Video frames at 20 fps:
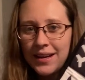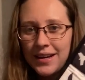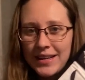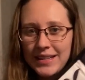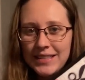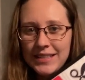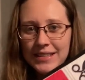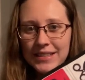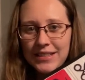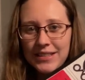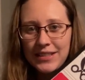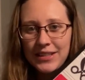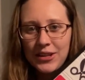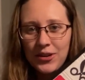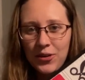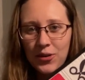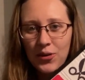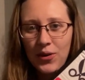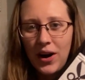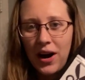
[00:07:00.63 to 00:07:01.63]
It's just a
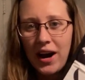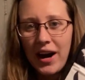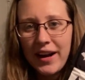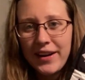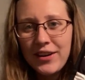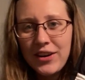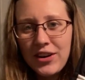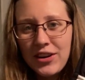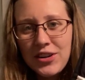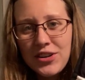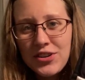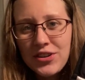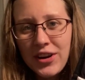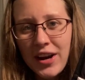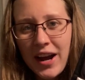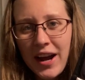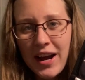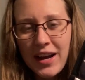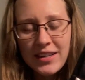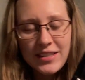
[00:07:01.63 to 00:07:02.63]
little high
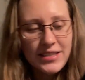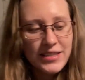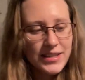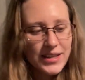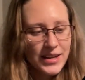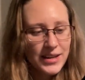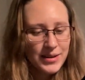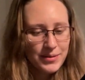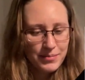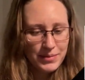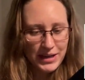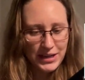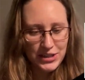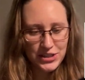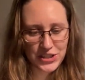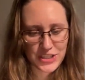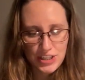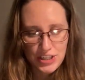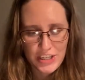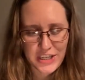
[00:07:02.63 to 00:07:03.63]
contrast
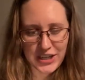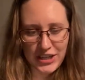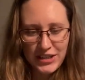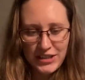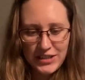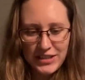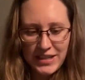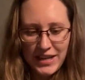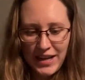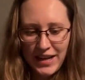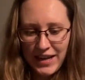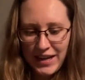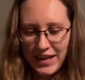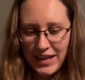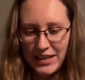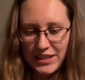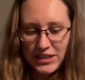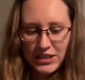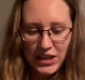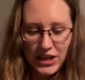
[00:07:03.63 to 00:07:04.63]
pictures.
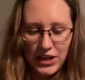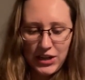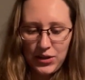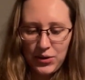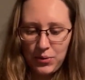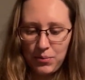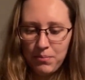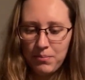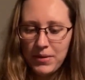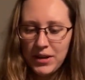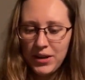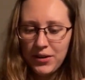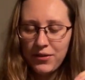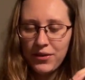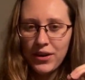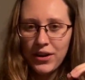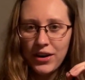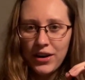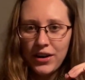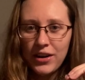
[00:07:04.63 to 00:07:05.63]
It's got a little
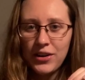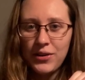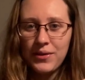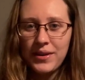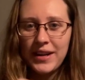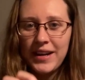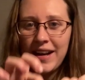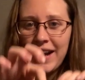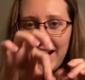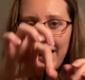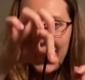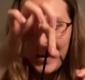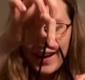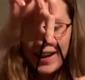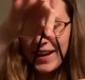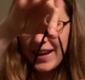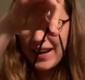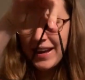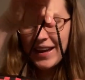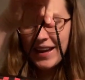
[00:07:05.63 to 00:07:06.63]
mirror, you can
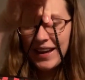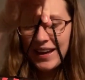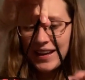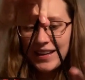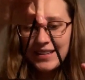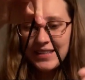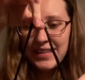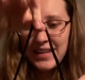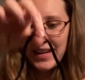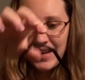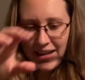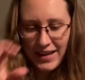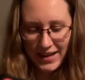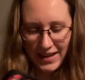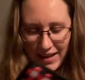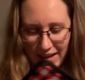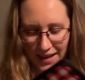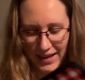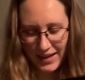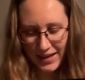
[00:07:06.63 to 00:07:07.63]
hang it.
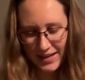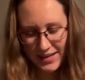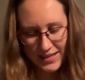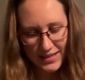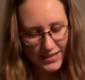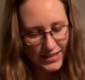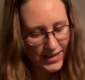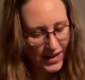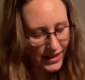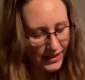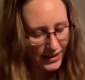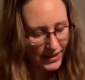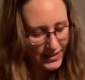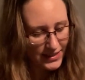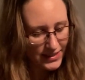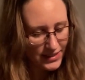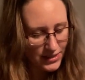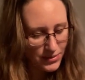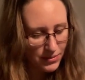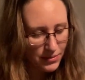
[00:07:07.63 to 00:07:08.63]
And I liked
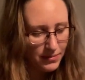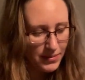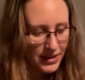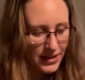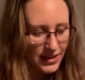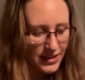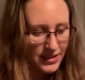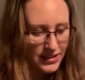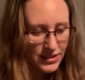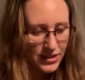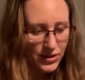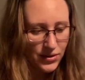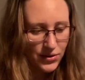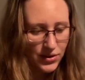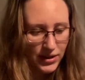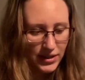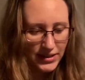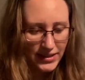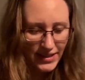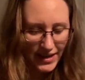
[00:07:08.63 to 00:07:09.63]
this one because you
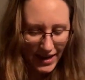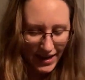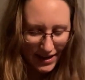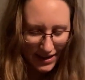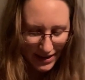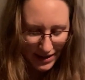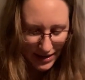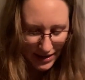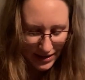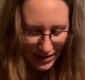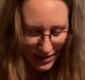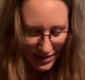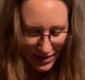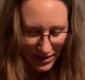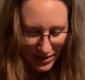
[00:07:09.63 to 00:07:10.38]
could take it